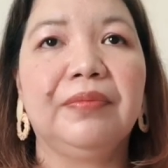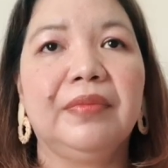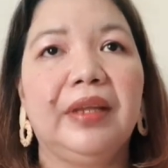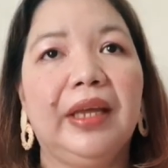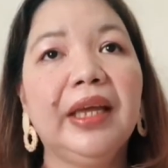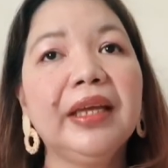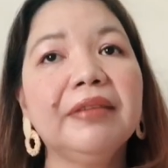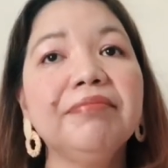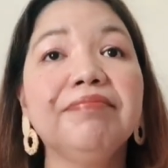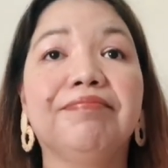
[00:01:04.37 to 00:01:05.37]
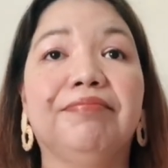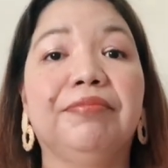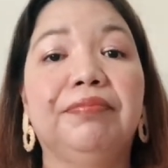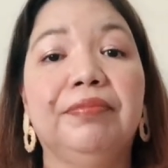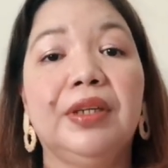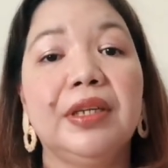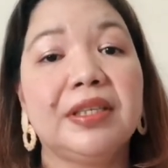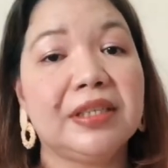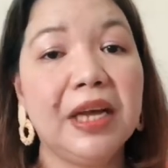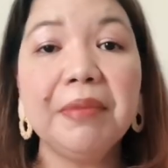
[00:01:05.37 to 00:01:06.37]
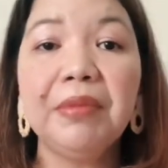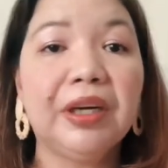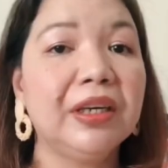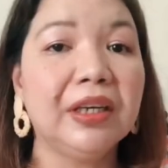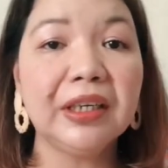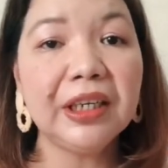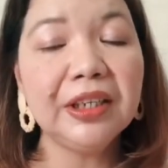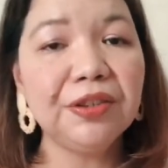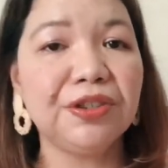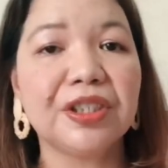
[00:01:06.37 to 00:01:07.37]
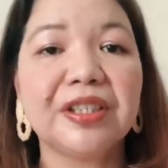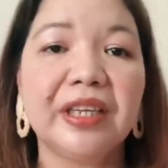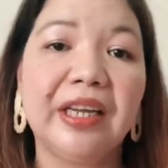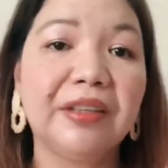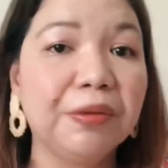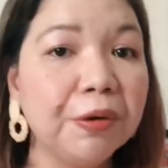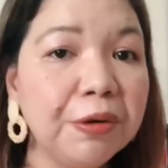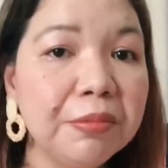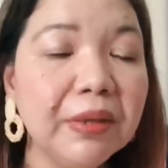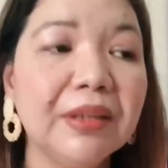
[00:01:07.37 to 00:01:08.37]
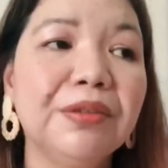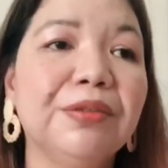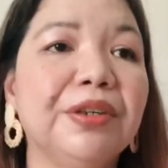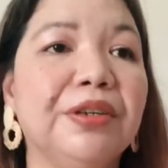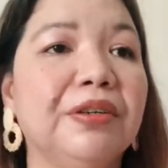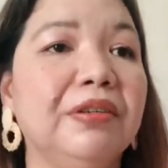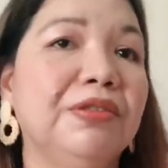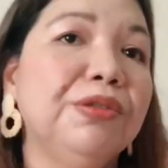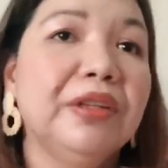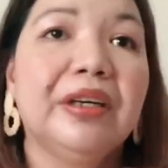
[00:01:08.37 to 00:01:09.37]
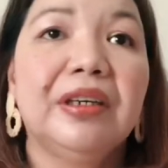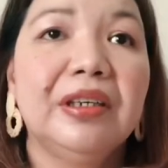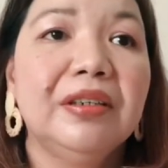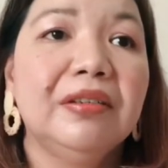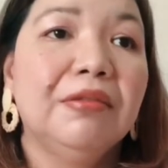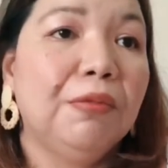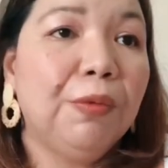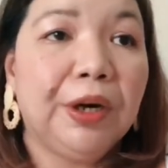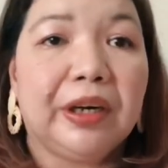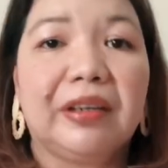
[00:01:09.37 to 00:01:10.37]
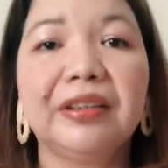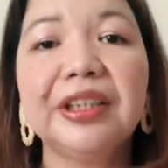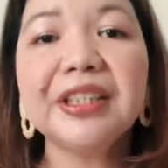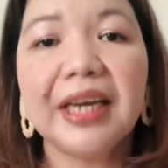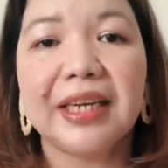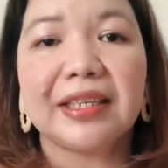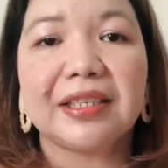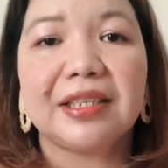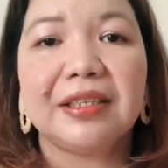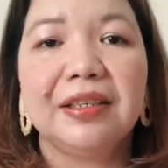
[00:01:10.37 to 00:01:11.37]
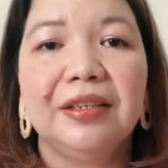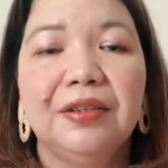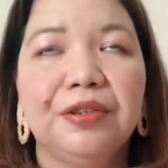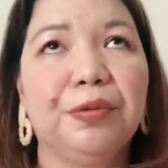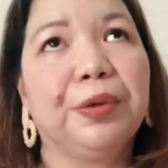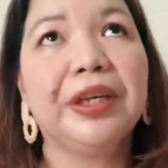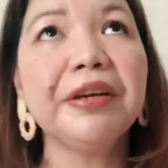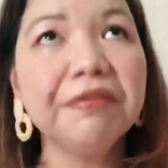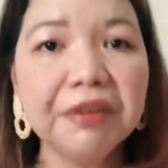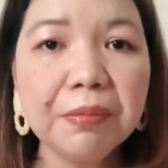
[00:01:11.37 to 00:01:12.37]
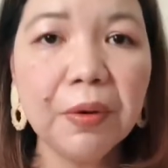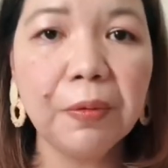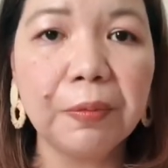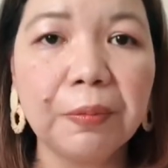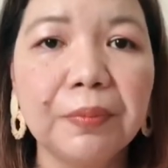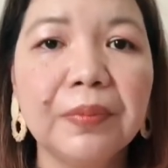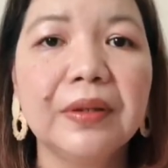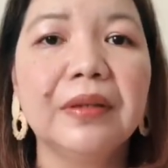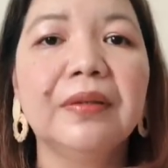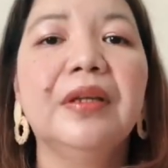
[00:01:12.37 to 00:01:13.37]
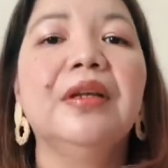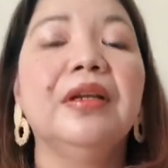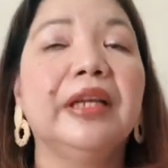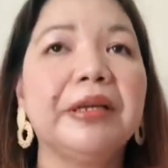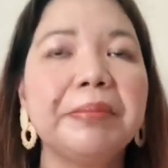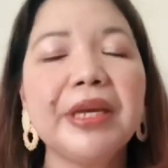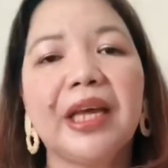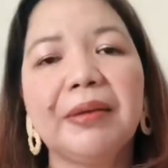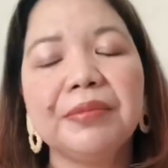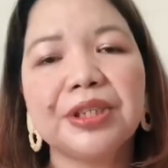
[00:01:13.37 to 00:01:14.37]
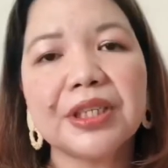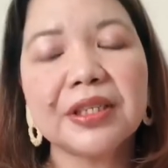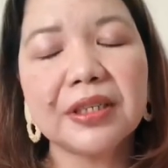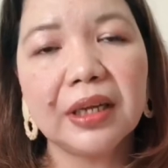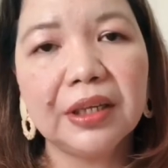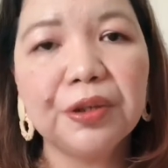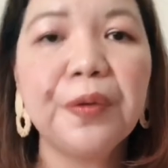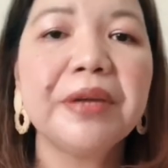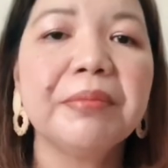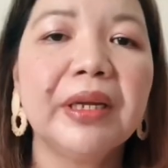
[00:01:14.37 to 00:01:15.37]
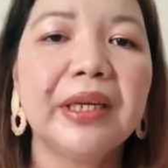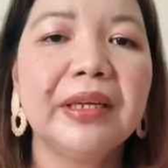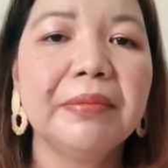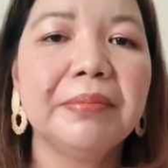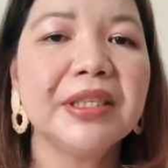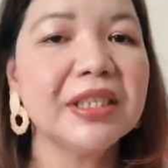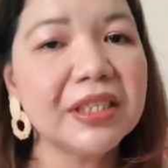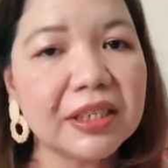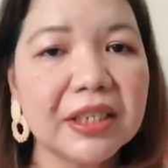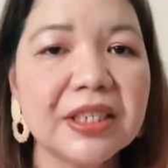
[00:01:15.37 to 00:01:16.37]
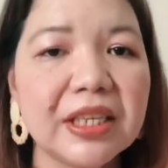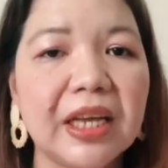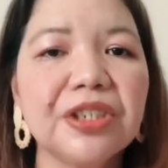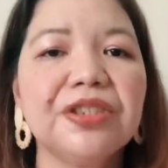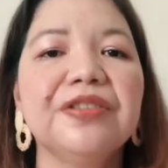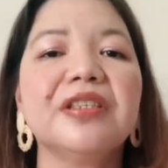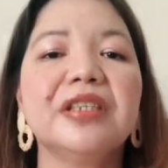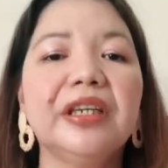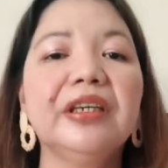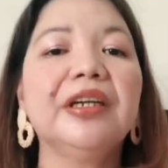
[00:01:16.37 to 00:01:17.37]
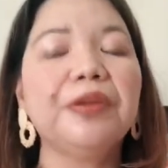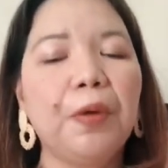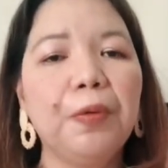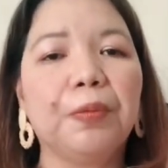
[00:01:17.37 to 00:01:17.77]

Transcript: And some are lucky to just stay at home and do their work, their tasks. So working from home. Like me, I'm just doing my business transactions here at home.